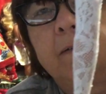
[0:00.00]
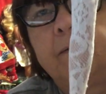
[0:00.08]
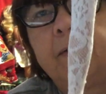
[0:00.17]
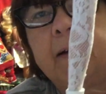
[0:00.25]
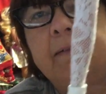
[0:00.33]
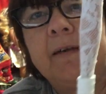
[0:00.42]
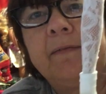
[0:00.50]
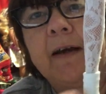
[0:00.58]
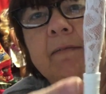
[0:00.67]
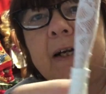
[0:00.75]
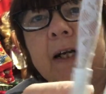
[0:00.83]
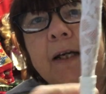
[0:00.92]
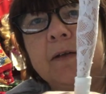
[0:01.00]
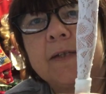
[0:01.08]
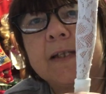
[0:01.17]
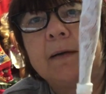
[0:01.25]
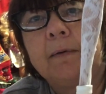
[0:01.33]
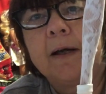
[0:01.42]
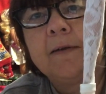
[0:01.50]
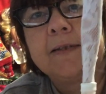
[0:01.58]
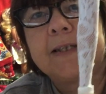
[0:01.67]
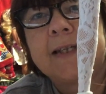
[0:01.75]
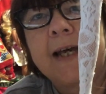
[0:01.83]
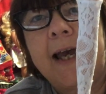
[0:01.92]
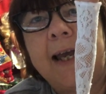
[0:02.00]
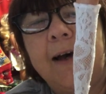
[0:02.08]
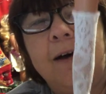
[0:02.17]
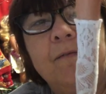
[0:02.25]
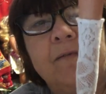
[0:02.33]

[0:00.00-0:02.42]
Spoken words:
very, very loose. They won't stay on